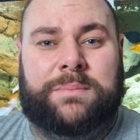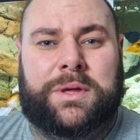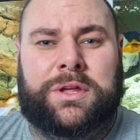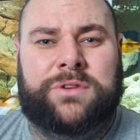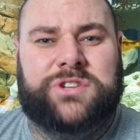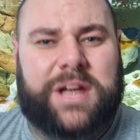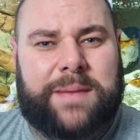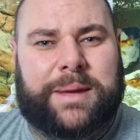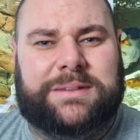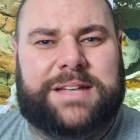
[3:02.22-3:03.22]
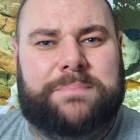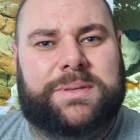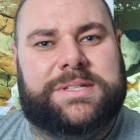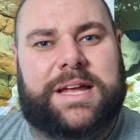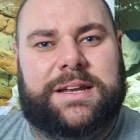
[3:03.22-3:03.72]
Usually about
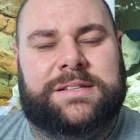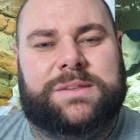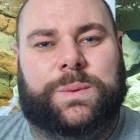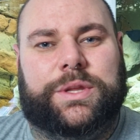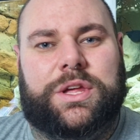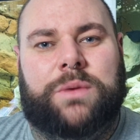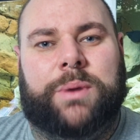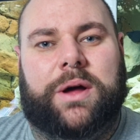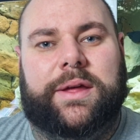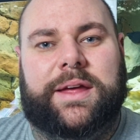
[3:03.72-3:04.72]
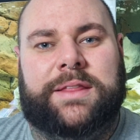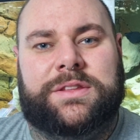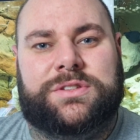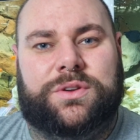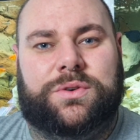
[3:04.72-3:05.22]
10% is the one that you buy in the
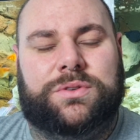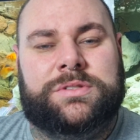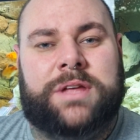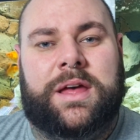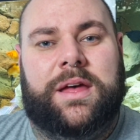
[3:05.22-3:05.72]
stores.